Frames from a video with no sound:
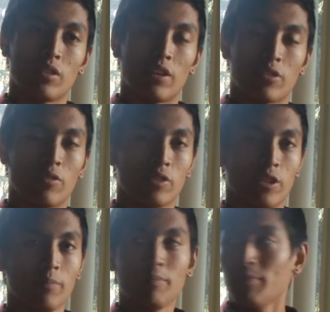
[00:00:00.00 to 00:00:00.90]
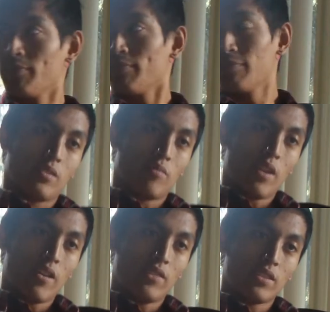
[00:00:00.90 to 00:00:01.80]
/ overtime. The
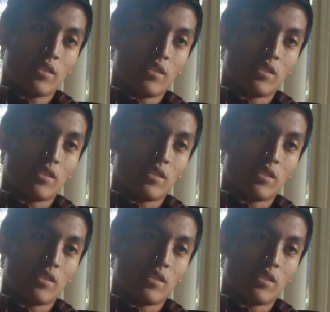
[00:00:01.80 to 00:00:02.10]
Ravens and the